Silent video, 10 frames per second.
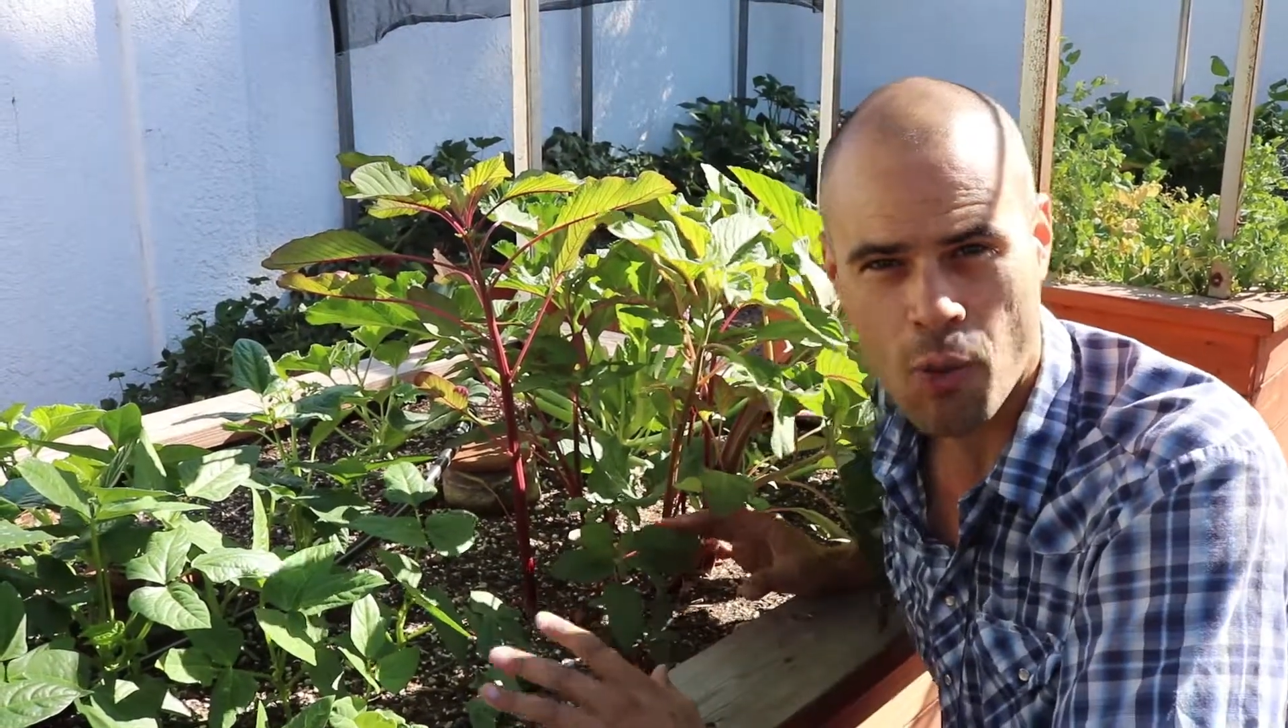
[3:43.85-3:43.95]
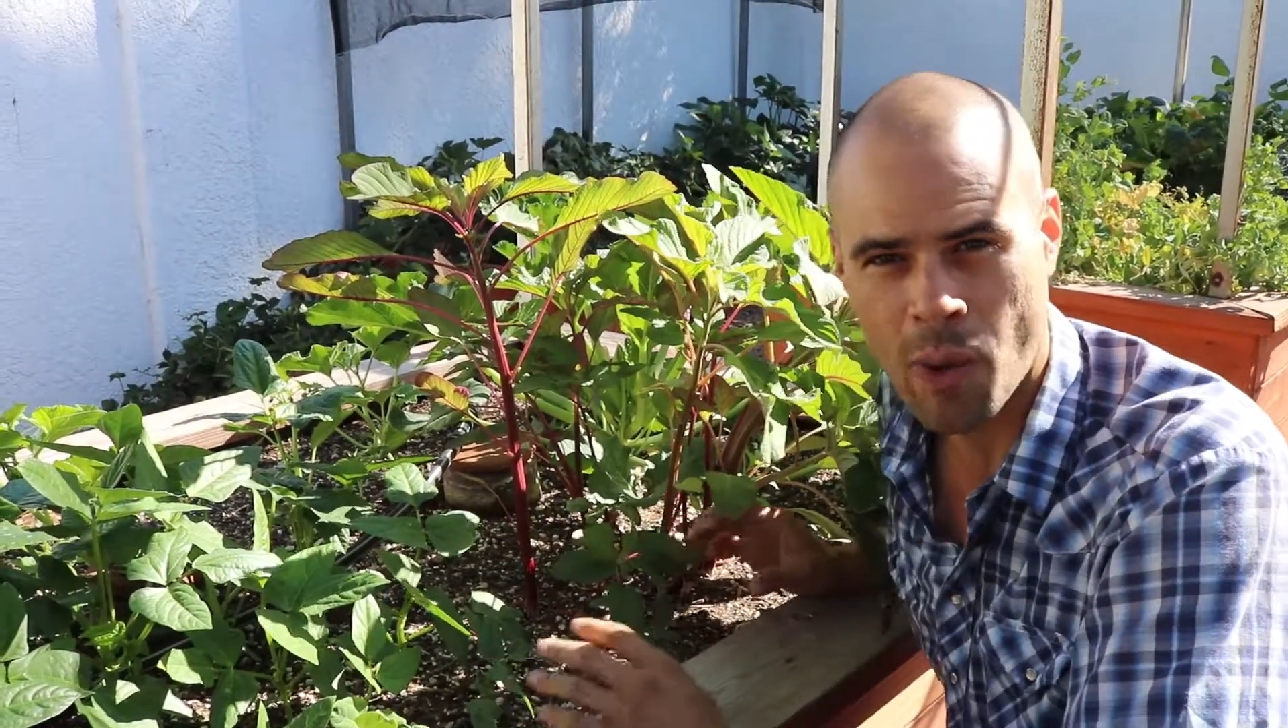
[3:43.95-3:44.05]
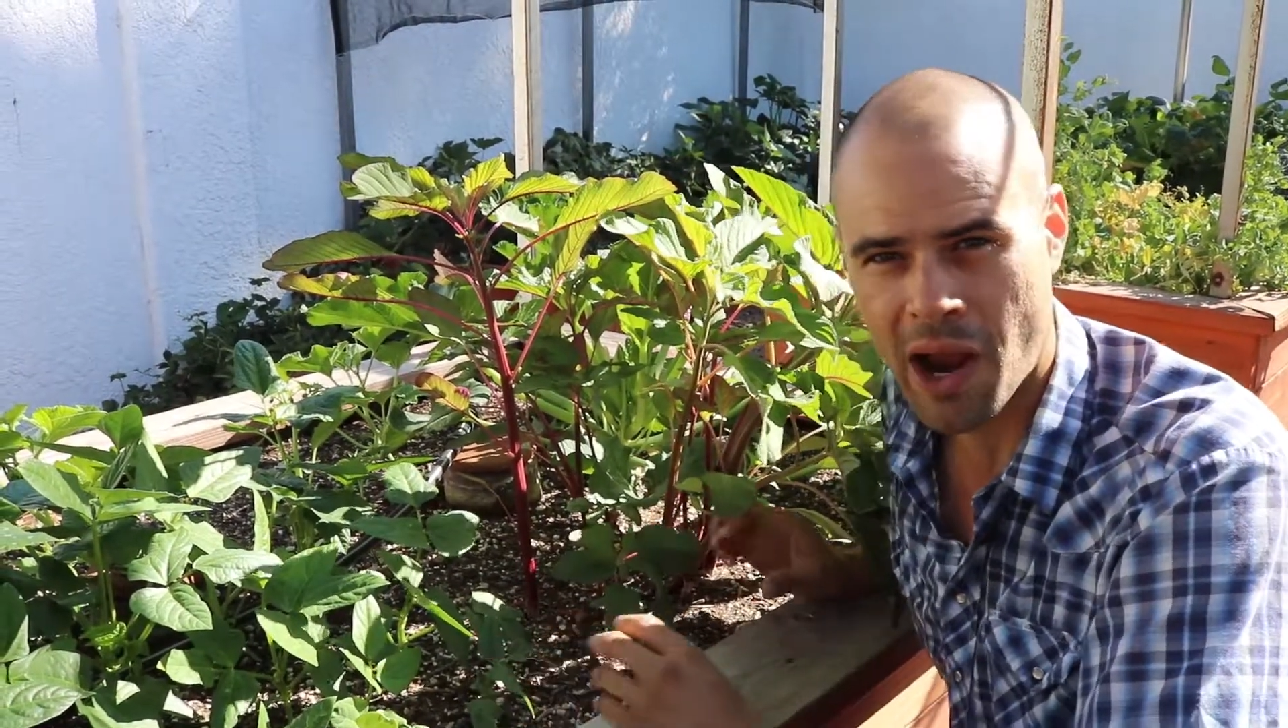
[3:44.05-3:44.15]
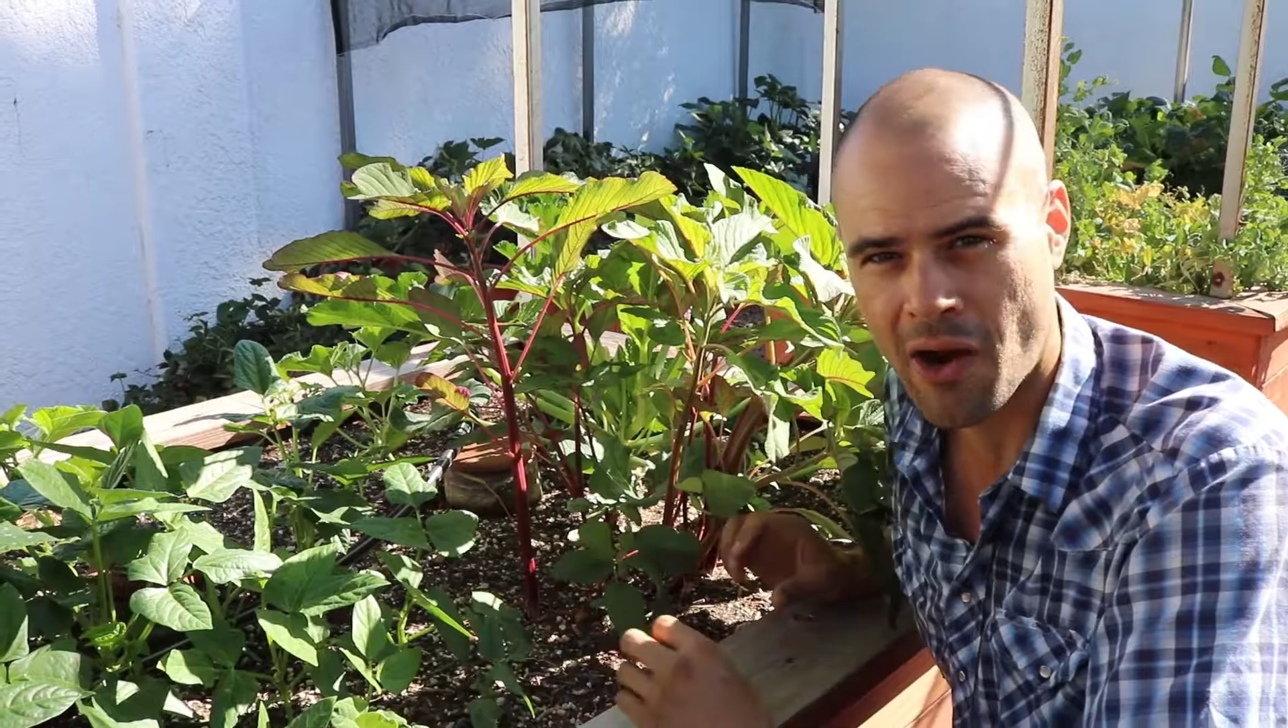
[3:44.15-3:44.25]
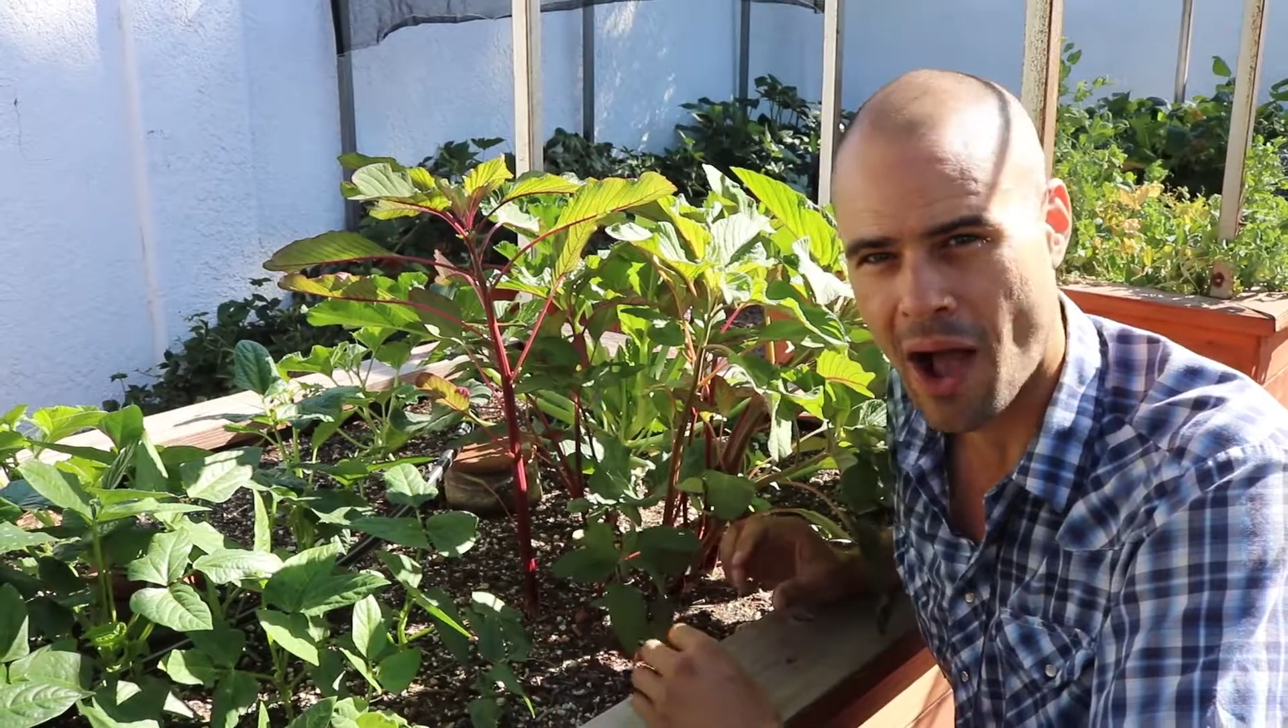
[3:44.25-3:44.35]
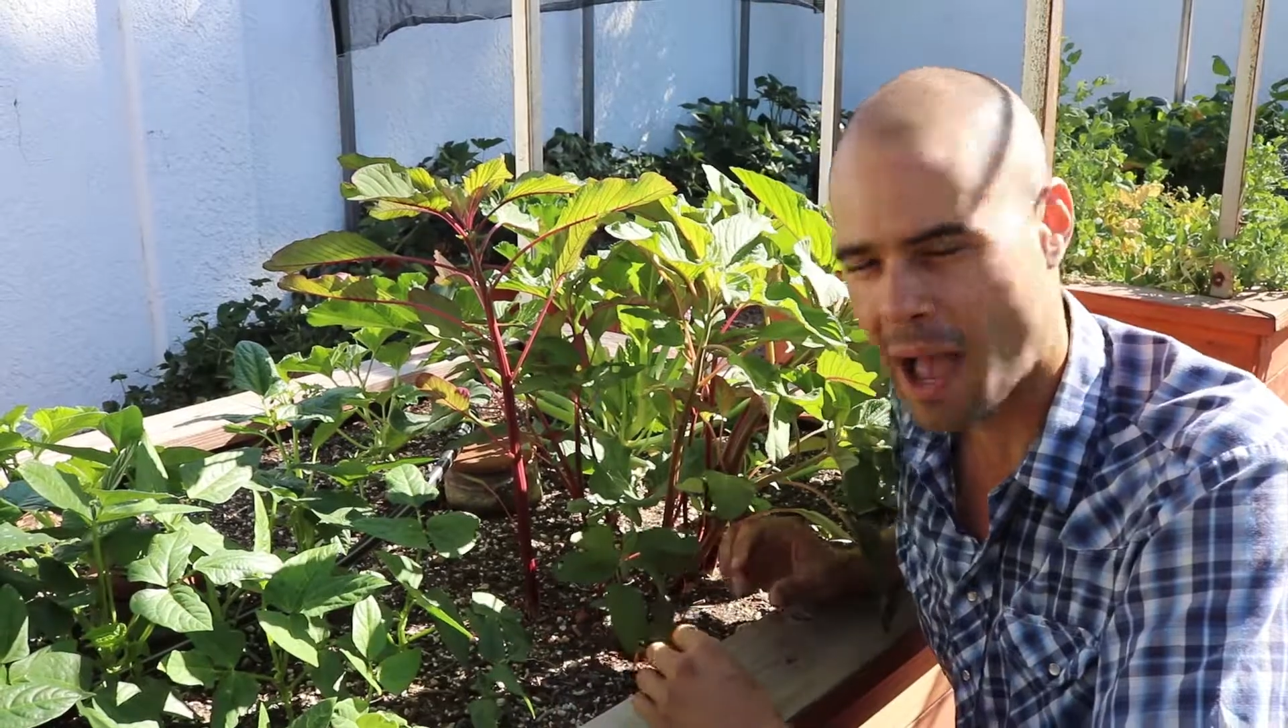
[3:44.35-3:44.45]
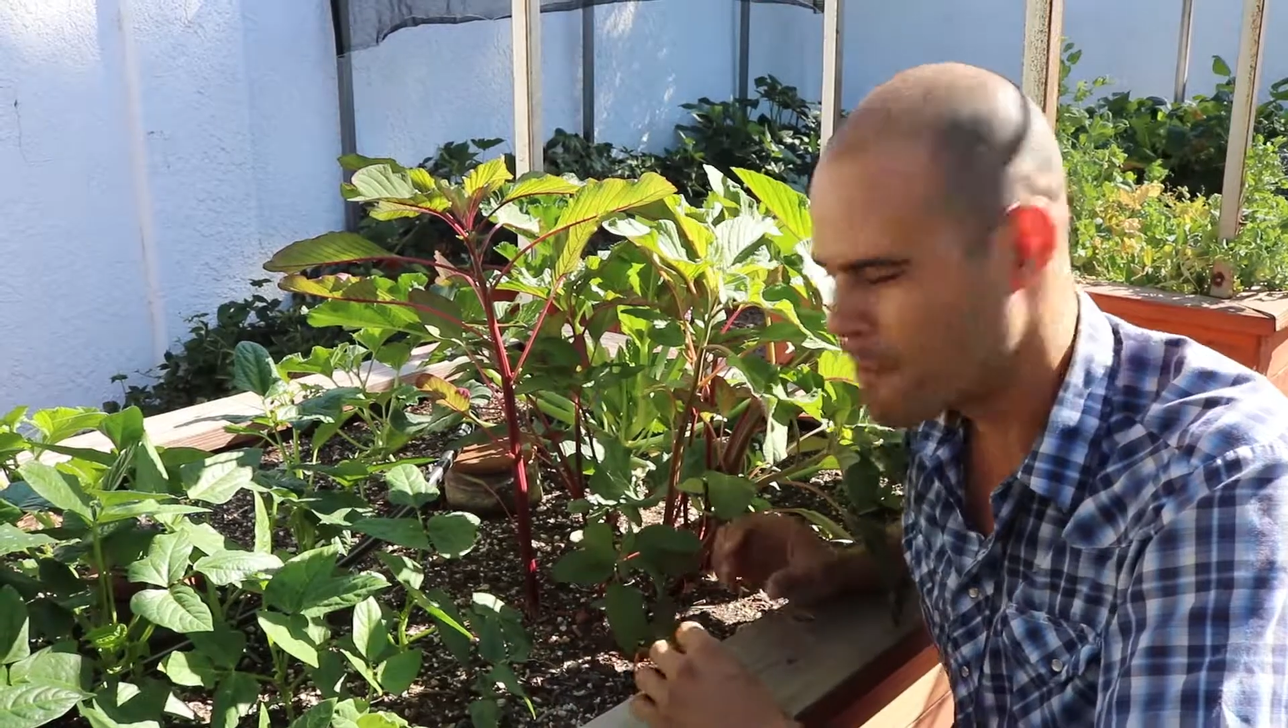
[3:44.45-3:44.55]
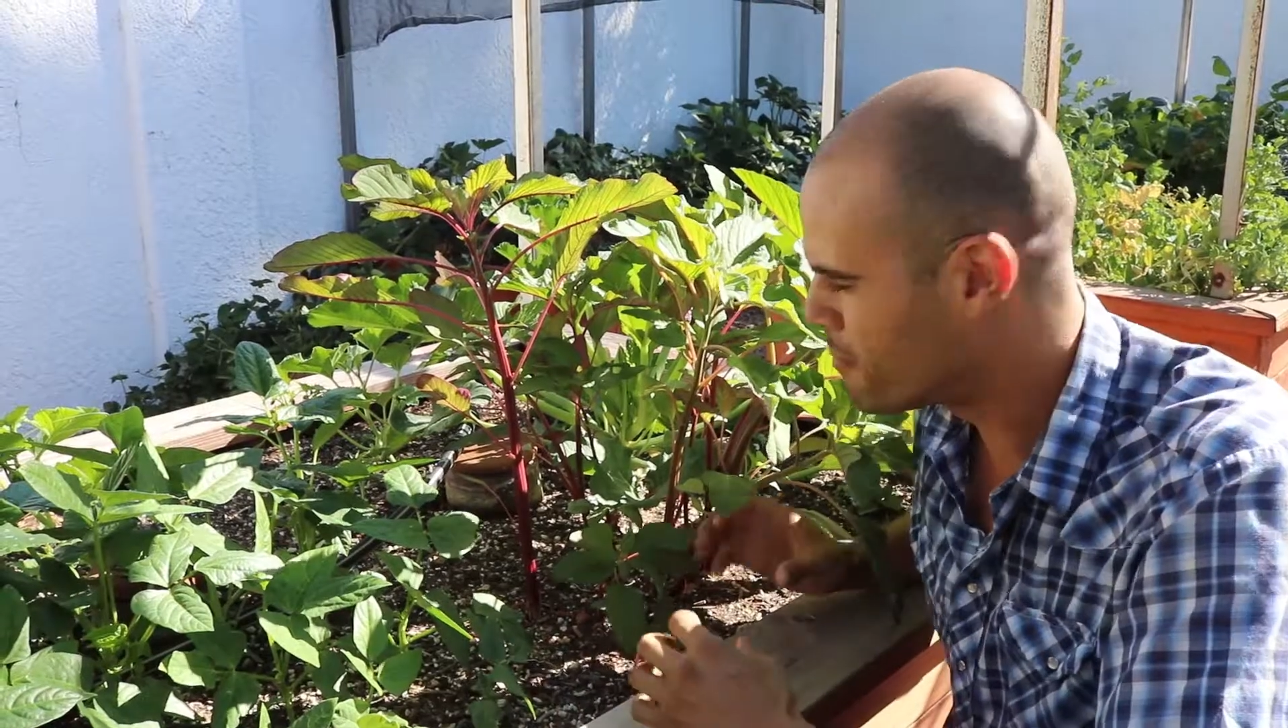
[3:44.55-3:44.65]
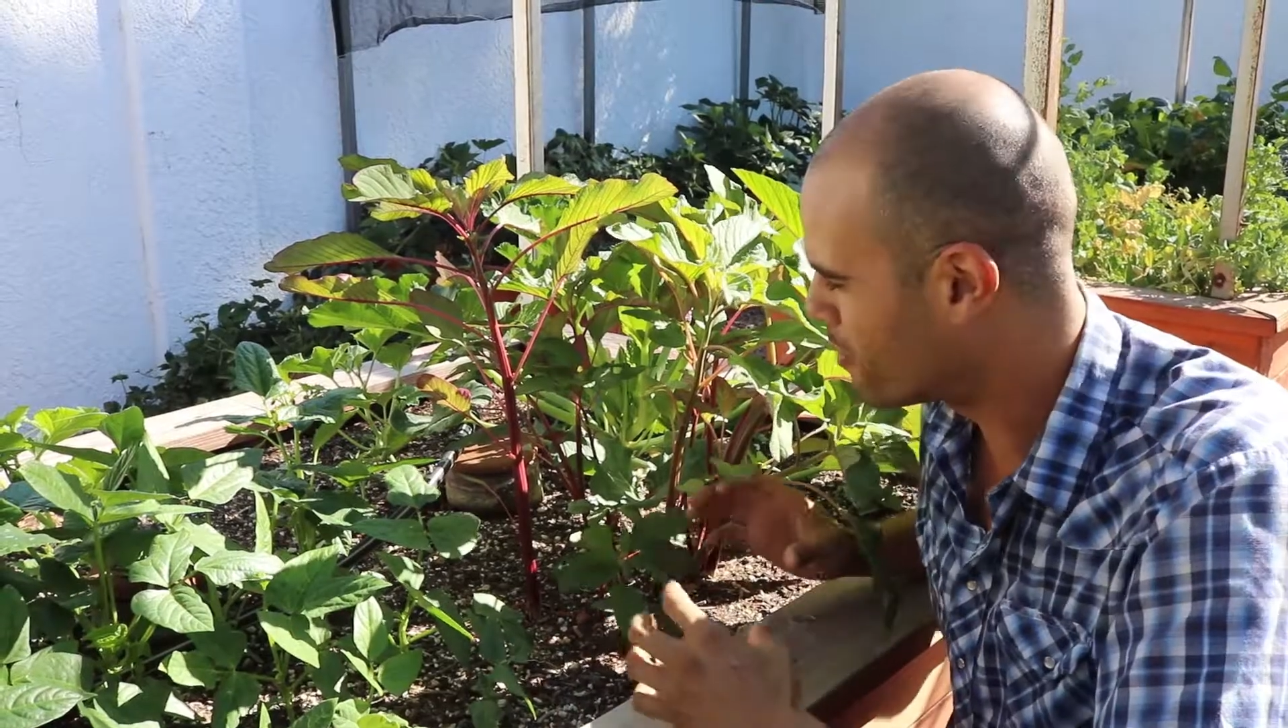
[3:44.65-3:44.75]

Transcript: where I